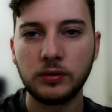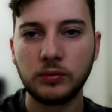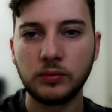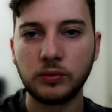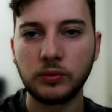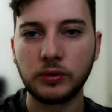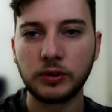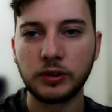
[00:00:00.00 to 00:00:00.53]

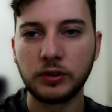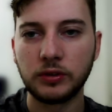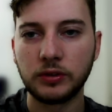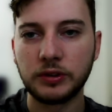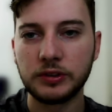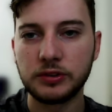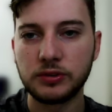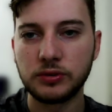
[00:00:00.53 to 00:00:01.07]
we're
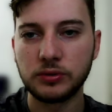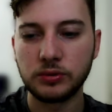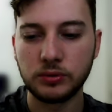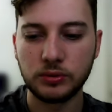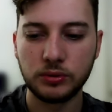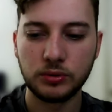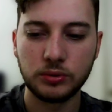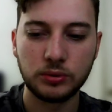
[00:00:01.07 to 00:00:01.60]
going to
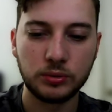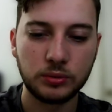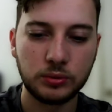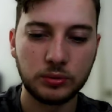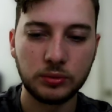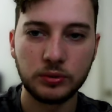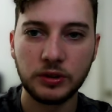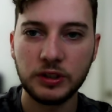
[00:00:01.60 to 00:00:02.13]

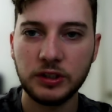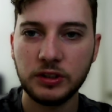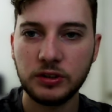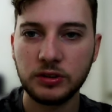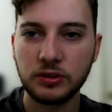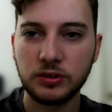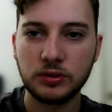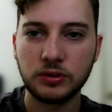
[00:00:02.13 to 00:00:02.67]
do
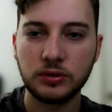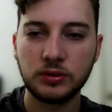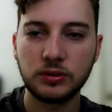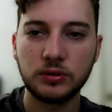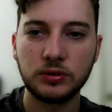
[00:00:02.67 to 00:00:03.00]
this.